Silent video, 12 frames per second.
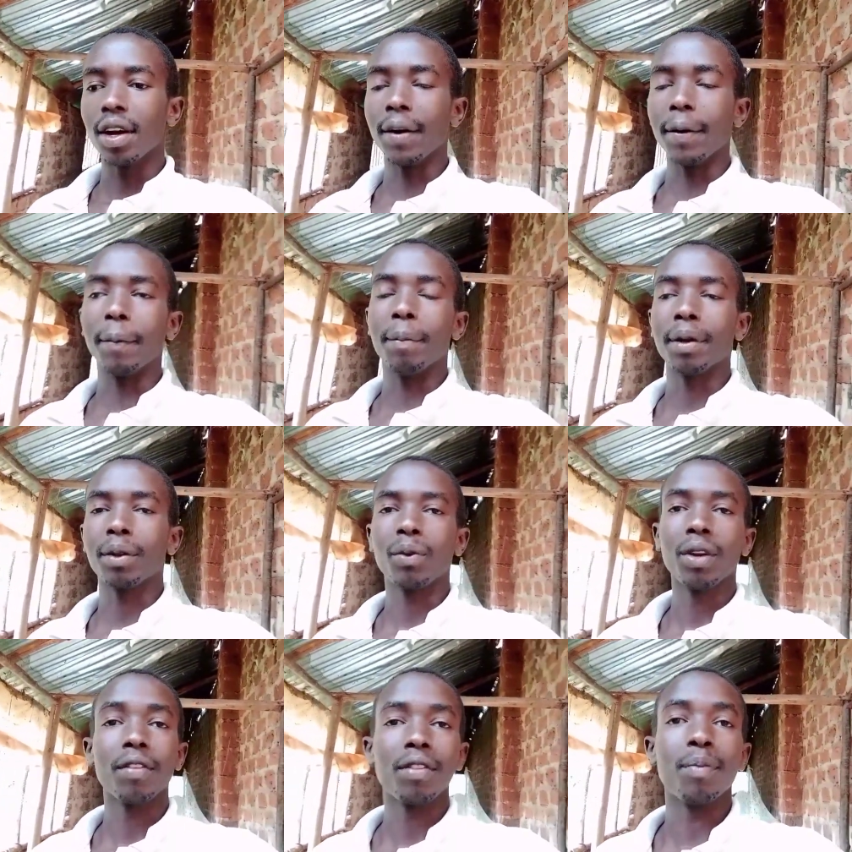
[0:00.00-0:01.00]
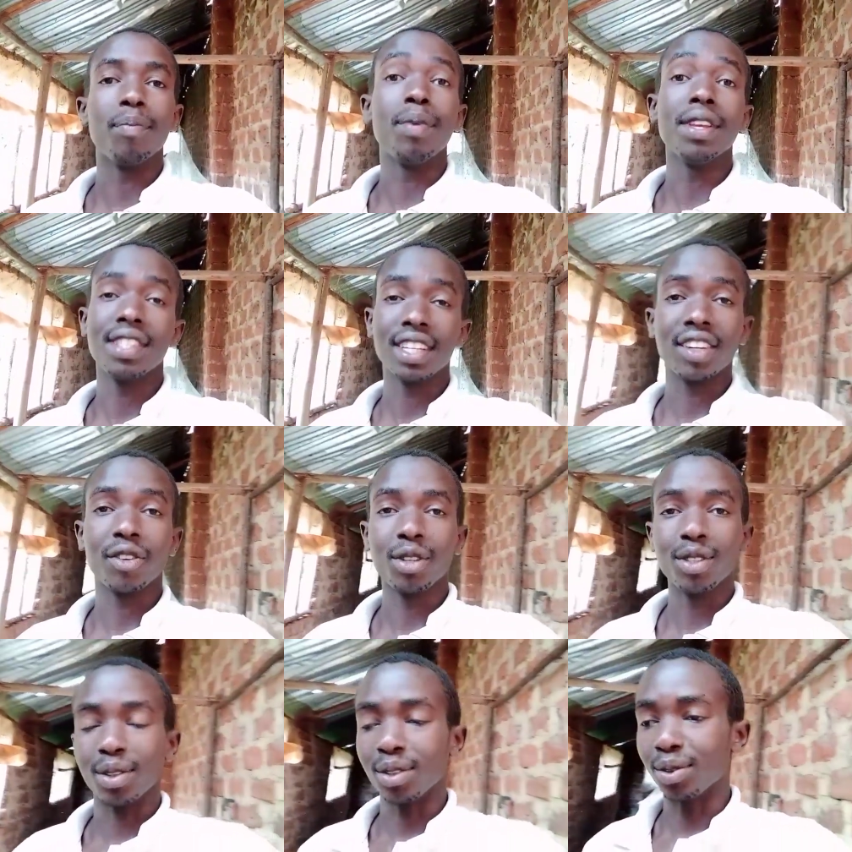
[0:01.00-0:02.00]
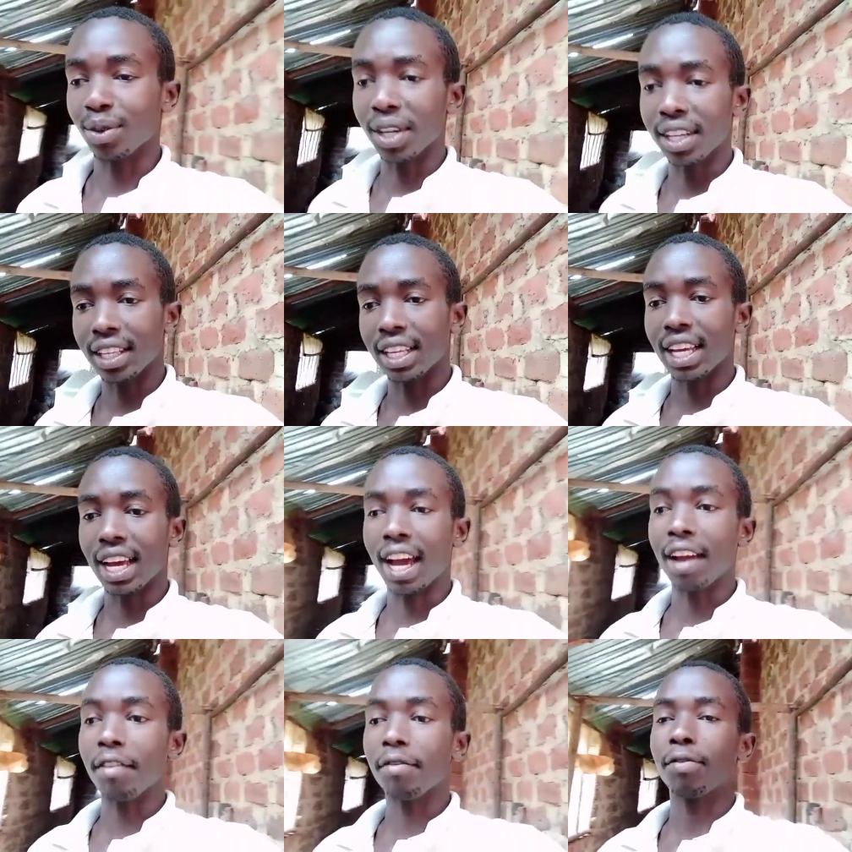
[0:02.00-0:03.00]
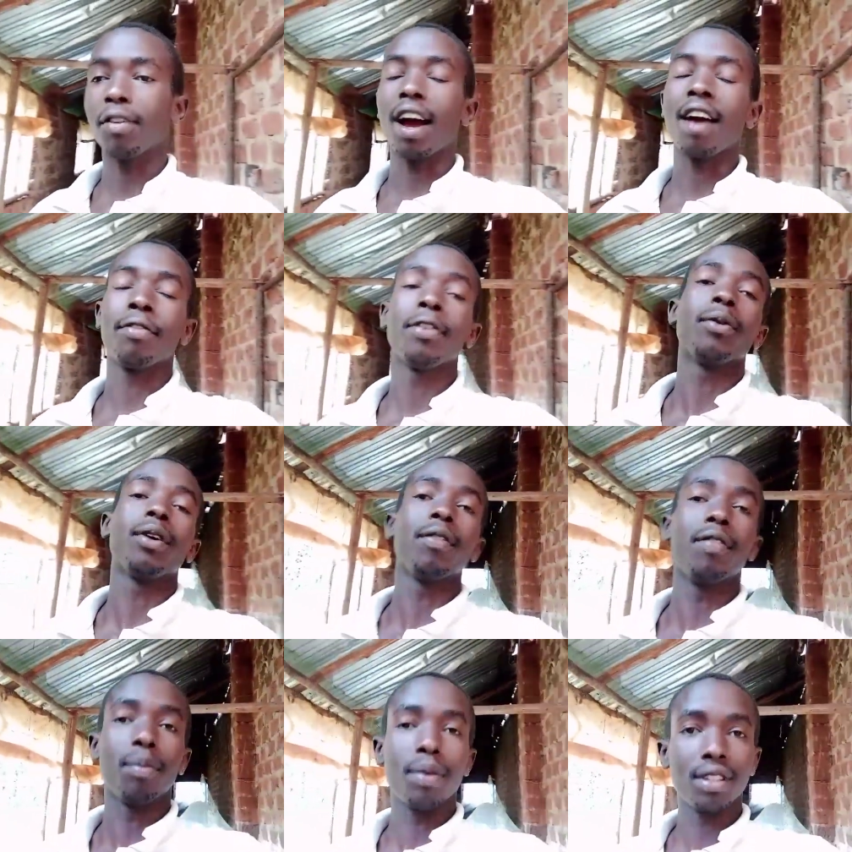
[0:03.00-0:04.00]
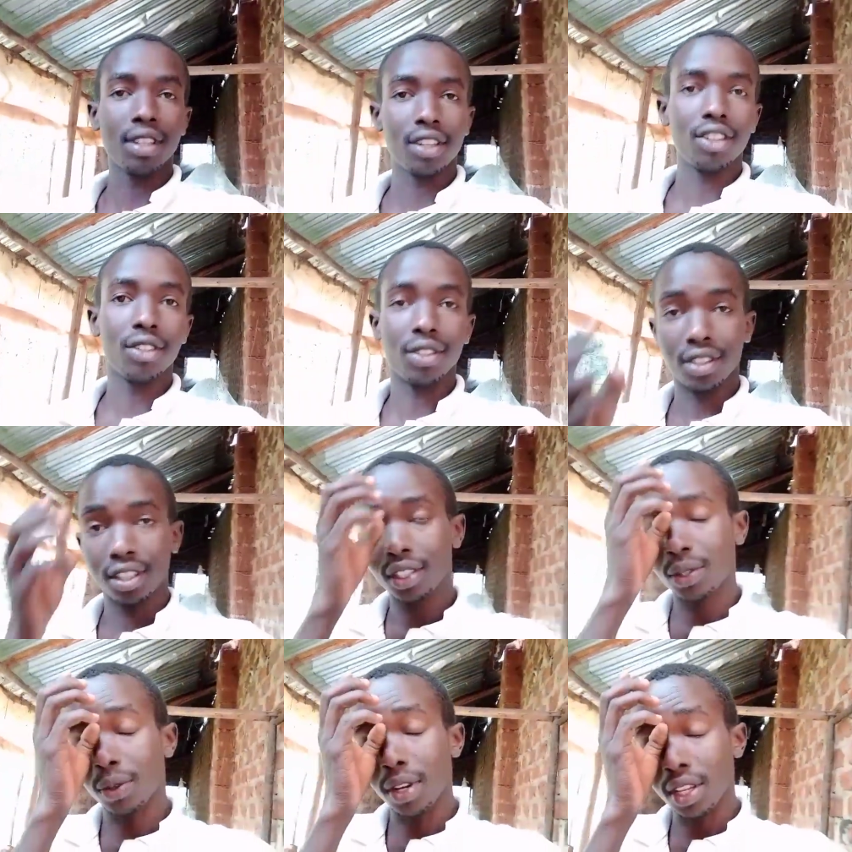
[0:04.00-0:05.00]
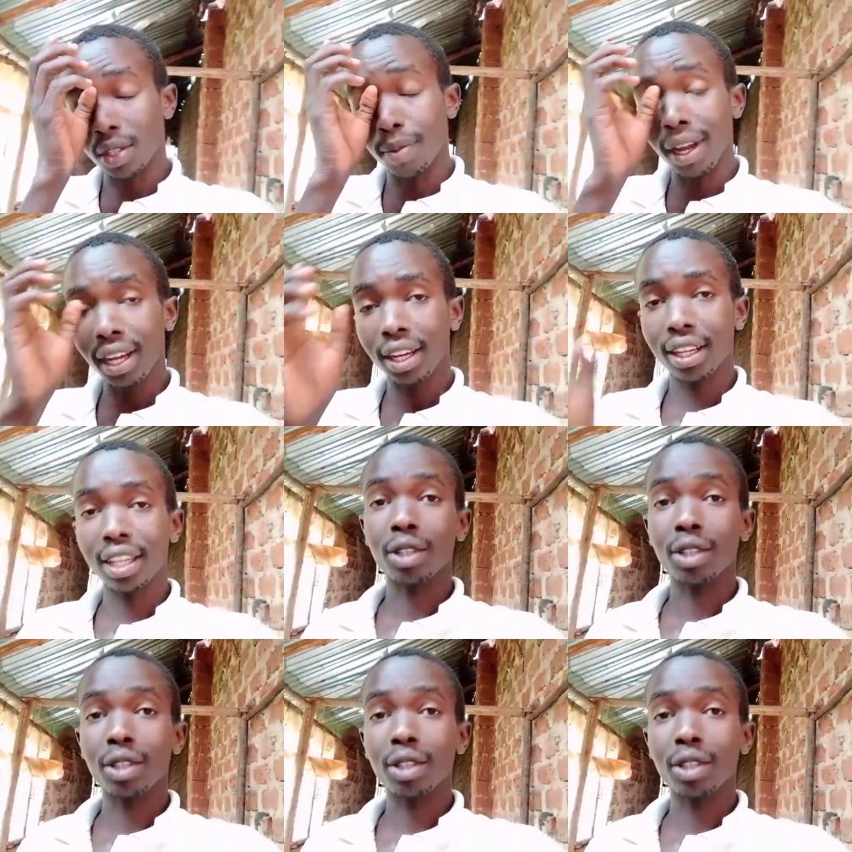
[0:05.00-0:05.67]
But one of the basic reasons why I found one of the basic reasons just 2 days back,